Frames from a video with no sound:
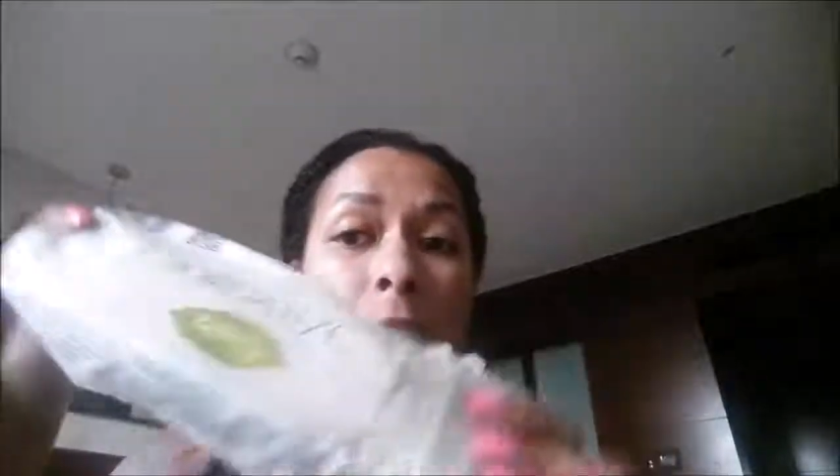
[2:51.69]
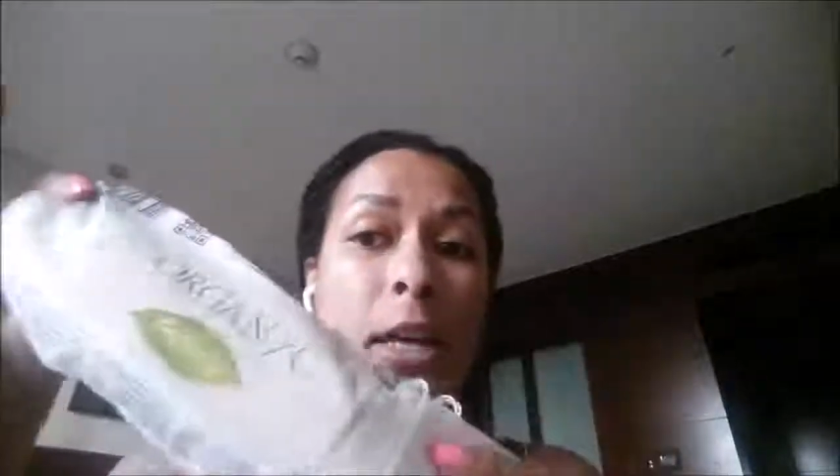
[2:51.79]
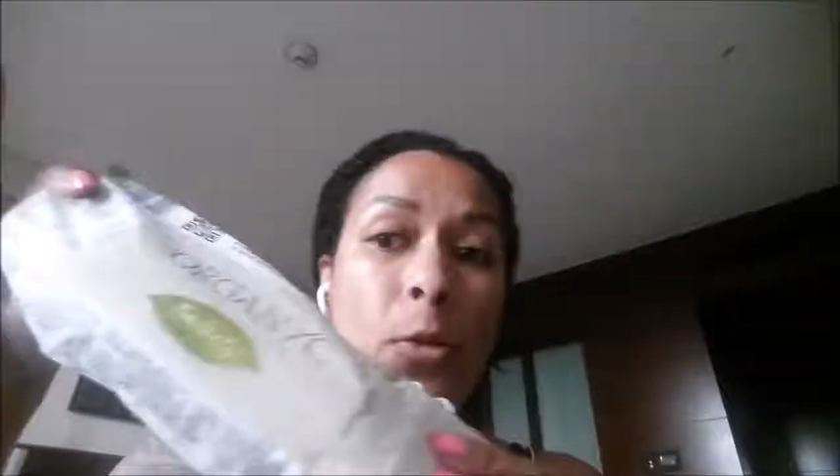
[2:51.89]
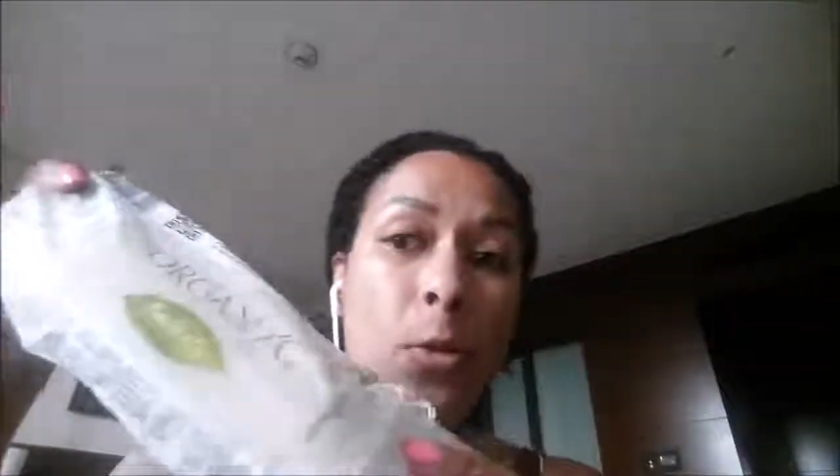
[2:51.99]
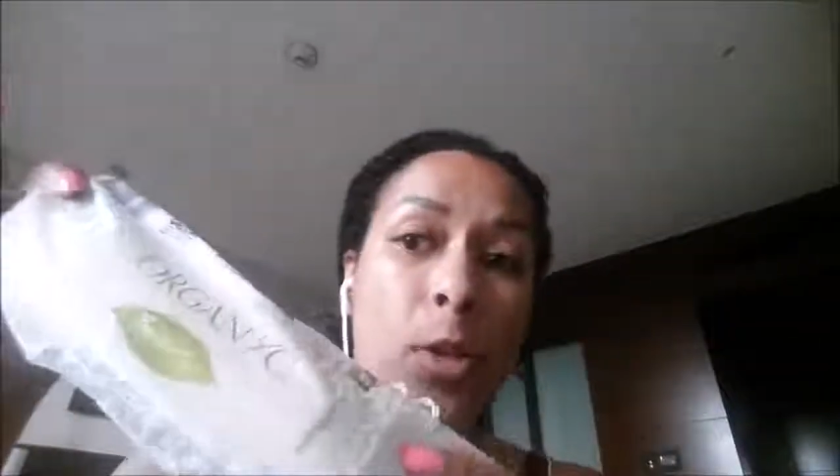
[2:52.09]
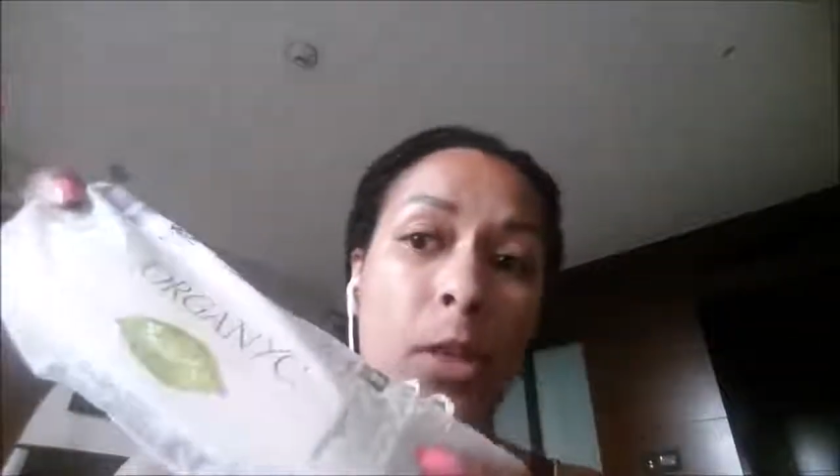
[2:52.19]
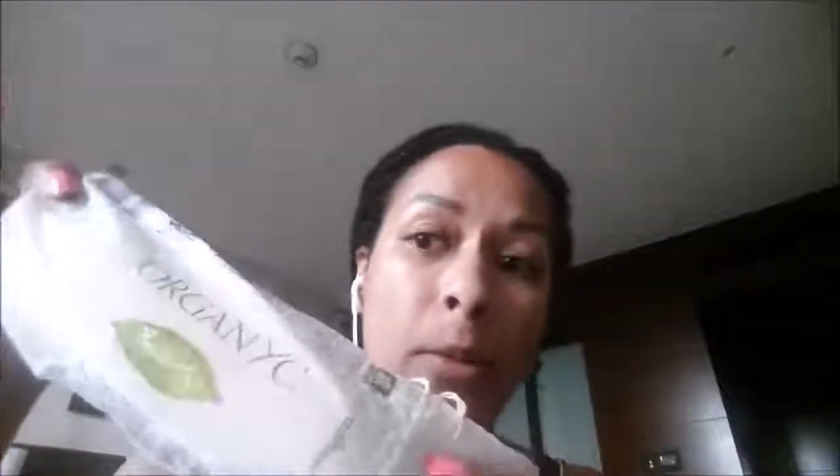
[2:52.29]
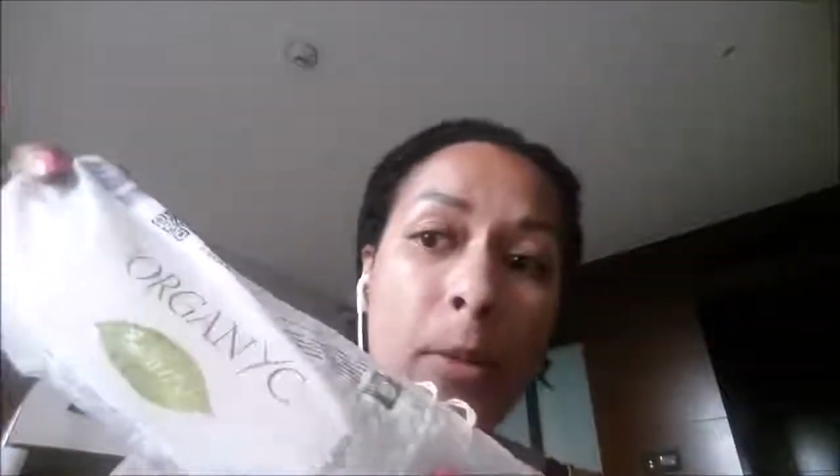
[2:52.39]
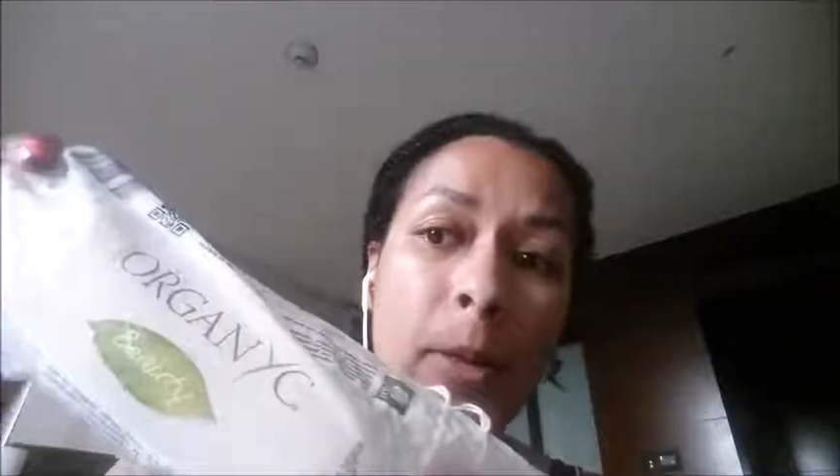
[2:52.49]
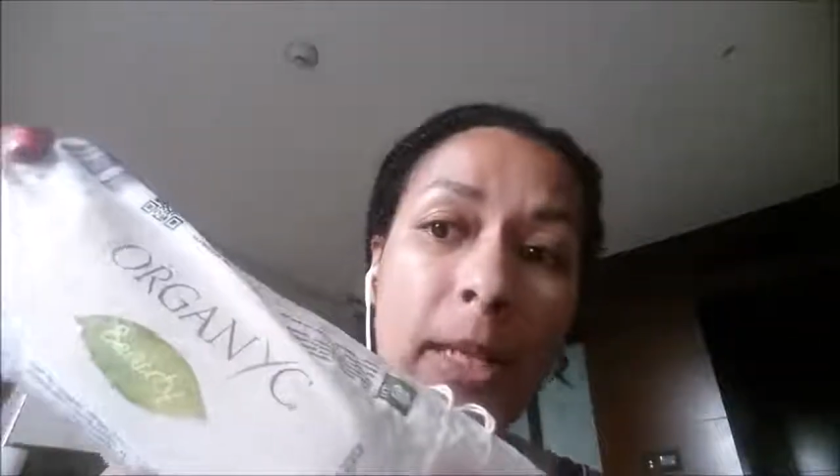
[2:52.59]
I
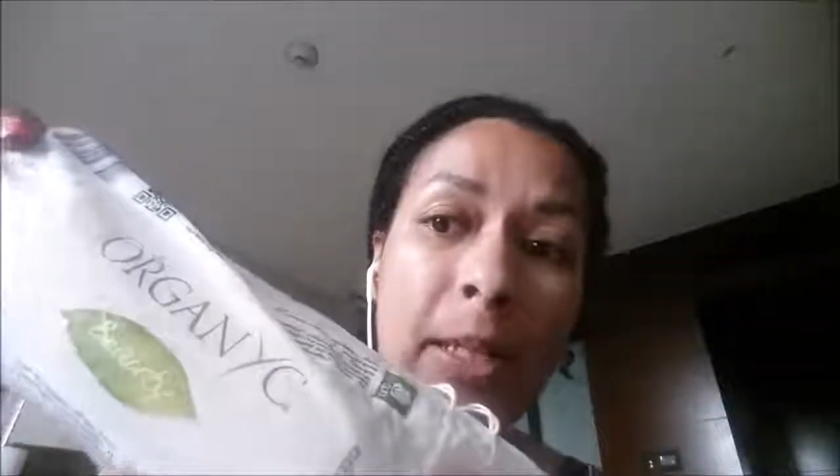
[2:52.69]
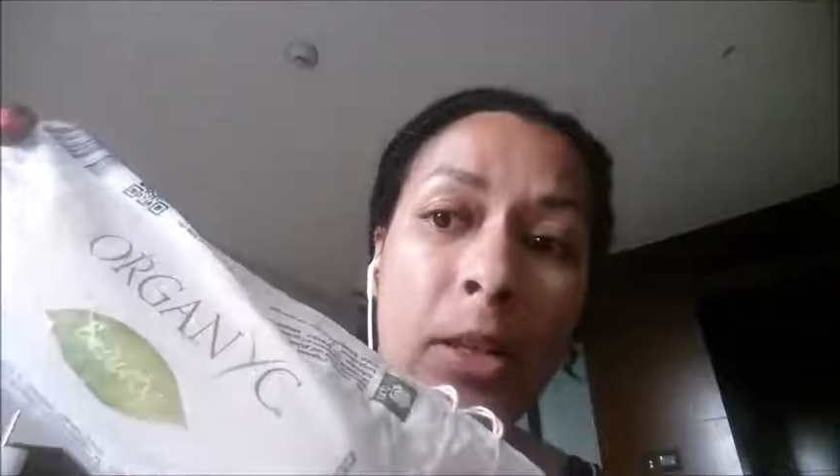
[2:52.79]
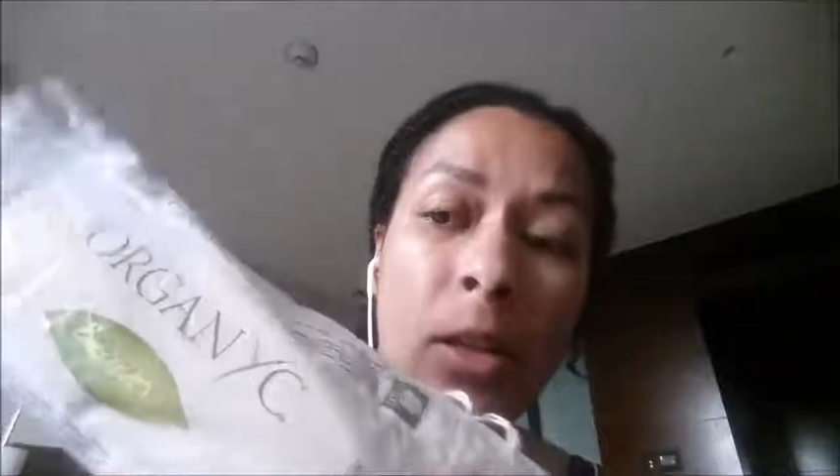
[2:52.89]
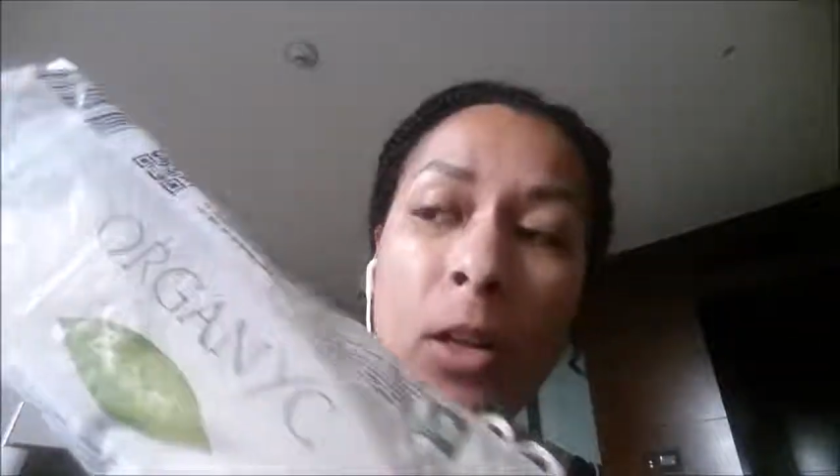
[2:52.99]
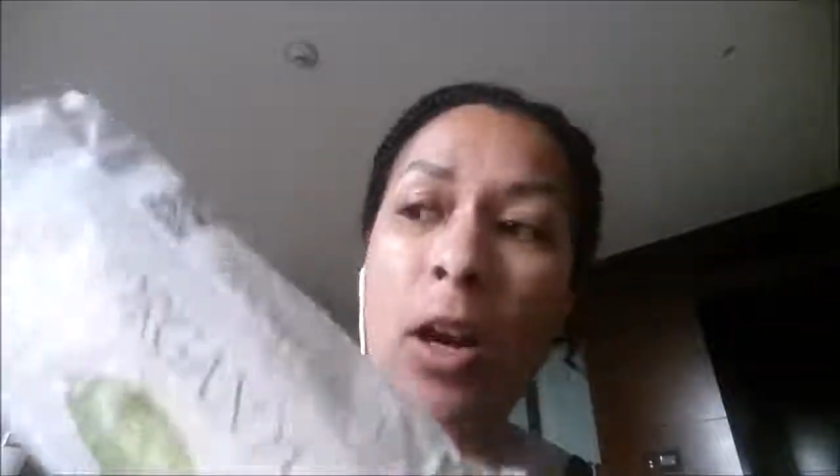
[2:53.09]
used these little